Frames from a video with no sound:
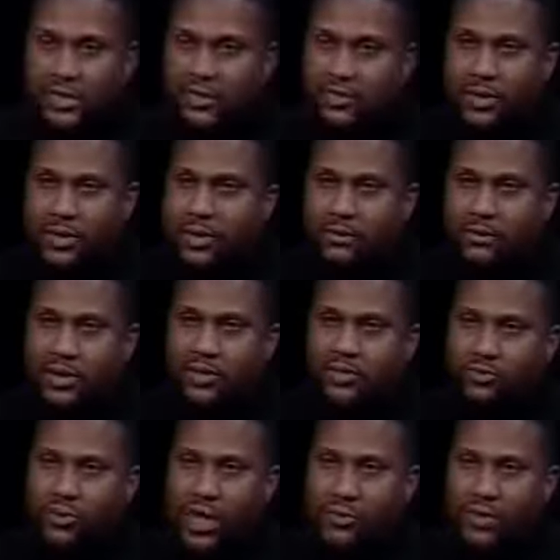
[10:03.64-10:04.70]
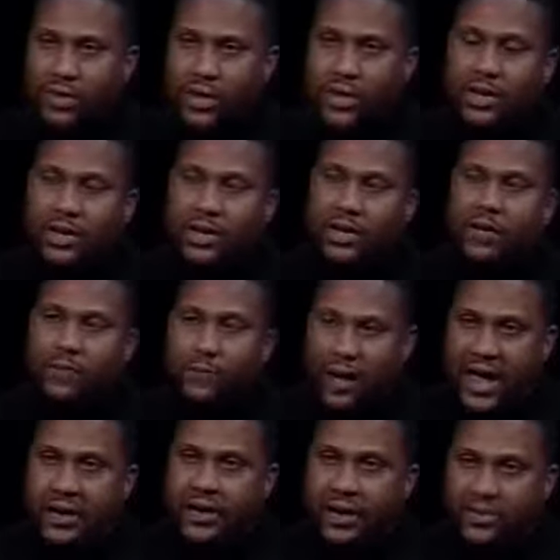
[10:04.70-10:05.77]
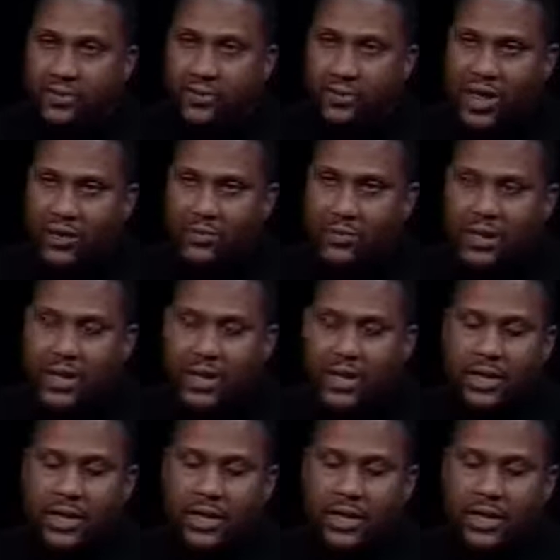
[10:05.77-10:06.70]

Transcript: So Monday's a travel day. Friday is a travel day.